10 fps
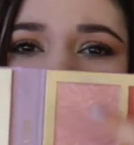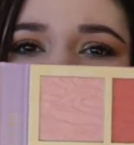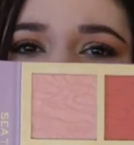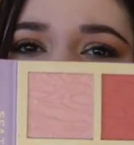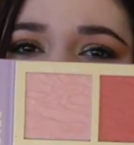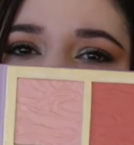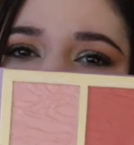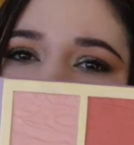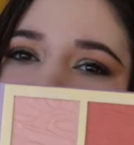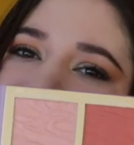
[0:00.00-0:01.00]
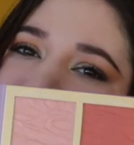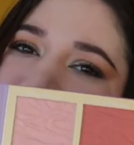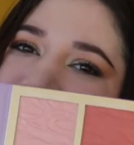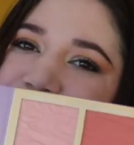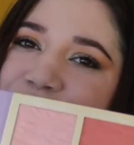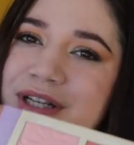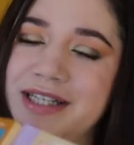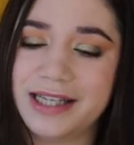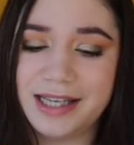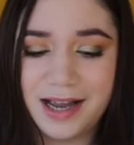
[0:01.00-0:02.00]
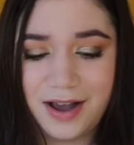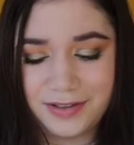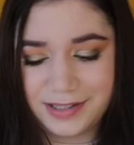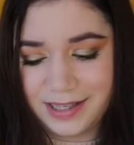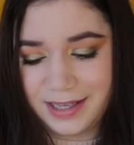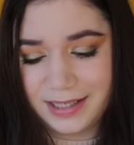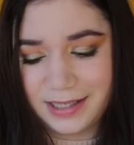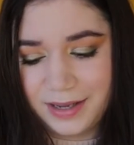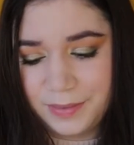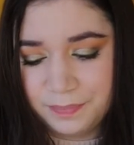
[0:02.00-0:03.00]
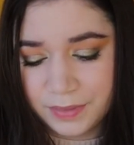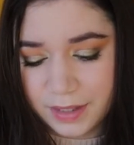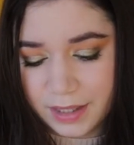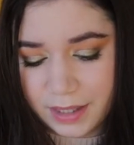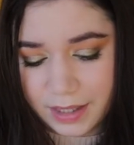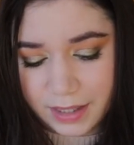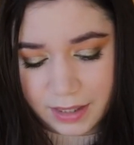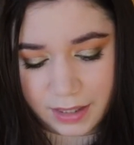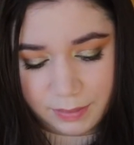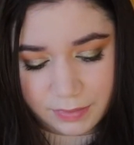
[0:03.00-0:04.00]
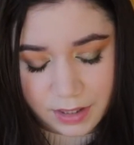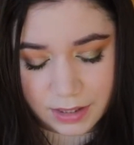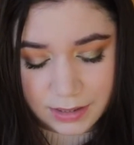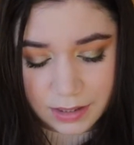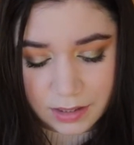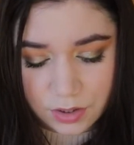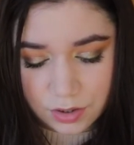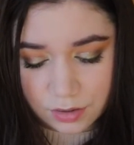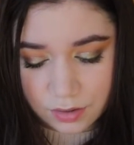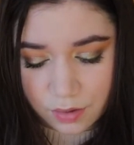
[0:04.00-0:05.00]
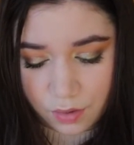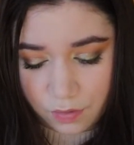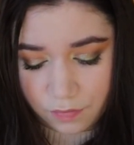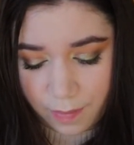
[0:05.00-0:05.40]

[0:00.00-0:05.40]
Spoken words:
and it has cheek products on the other side. I'm not exactly sure of